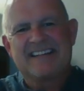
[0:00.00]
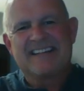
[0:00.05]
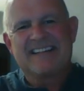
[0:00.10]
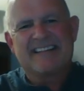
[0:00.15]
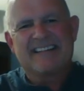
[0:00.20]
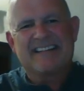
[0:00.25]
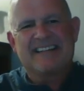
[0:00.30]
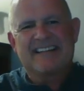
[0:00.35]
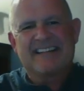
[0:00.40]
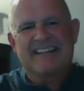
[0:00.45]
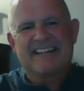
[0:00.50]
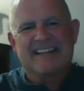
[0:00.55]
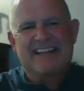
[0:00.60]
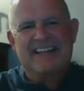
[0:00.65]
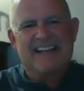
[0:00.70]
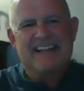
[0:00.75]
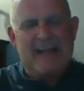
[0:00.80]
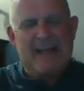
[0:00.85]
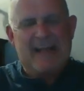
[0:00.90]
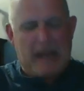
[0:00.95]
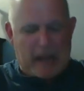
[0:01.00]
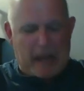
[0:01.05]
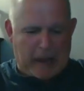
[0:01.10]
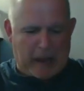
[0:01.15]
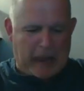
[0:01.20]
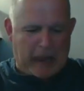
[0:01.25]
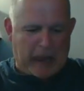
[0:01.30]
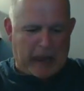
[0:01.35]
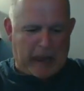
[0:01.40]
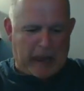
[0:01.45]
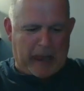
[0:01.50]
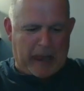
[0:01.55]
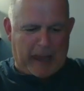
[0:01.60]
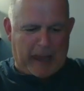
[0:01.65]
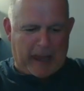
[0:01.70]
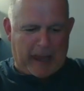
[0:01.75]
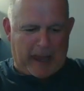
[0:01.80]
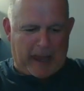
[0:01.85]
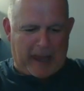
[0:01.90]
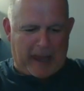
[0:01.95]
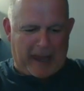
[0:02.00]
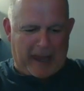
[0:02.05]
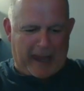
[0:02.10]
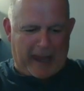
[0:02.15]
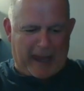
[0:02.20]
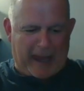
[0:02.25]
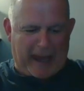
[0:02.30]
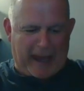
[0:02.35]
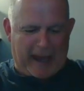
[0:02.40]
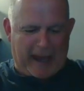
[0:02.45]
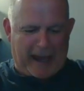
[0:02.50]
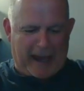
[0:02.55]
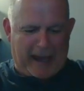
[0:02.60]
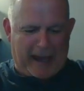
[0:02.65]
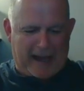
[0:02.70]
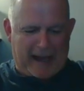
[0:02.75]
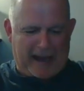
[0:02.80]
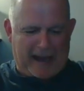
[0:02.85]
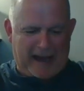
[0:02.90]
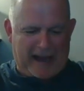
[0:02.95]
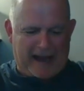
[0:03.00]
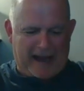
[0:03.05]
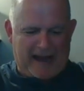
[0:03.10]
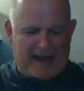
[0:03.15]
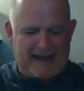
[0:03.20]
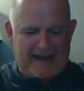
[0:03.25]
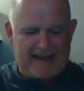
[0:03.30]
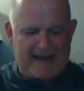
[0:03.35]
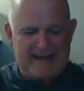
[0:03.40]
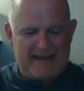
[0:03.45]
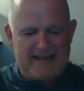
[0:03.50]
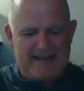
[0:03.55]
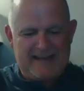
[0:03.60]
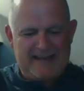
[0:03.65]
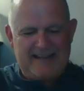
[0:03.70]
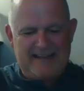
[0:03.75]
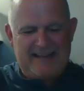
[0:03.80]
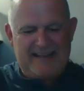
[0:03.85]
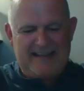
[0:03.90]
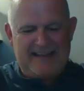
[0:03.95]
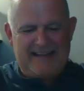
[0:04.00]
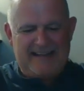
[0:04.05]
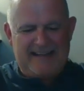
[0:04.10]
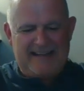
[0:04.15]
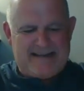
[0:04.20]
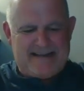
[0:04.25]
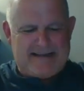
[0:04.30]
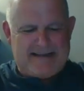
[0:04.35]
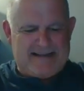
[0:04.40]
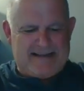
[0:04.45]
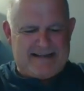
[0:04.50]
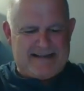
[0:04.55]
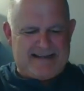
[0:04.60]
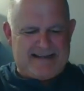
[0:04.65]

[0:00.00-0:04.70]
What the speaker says: (silent)